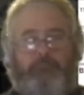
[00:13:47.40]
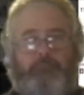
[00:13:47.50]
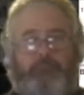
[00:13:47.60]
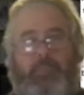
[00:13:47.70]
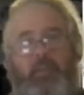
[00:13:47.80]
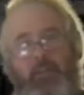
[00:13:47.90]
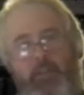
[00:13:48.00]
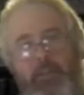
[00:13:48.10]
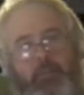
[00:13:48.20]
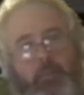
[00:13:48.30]
And down
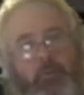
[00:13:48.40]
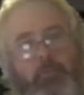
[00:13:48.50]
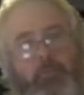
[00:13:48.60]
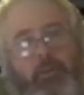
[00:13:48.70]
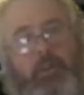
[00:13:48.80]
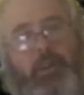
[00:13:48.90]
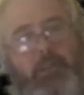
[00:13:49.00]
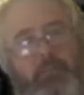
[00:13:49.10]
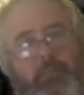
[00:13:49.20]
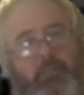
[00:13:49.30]
in the bottom
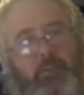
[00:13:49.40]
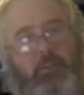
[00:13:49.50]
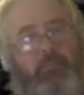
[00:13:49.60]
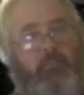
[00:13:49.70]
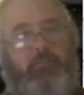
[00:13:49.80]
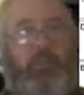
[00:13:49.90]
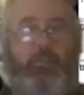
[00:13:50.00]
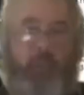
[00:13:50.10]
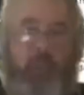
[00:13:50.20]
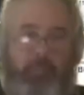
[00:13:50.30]
right-hand side of
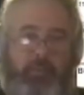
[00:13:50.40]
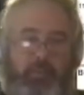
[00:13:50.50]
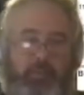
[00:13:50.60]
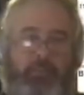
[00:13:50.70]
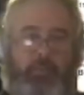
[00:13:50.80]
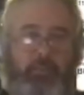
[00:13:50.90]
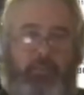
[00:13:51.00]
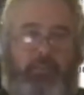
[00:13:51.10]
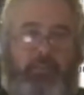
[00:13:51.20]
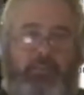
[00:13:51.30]
the map, you can see a
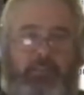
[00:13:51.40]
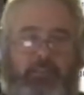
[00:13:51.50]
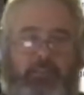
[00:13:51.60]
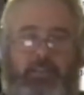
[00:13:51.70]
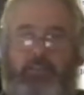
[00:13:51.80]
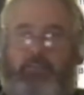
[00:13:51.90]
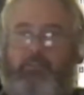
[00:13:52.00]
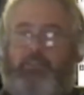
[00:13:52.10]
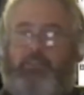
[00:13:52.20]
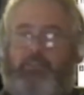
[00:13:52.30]
button that says clear,
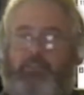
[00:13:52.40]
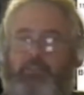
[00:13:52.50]
it's in blue.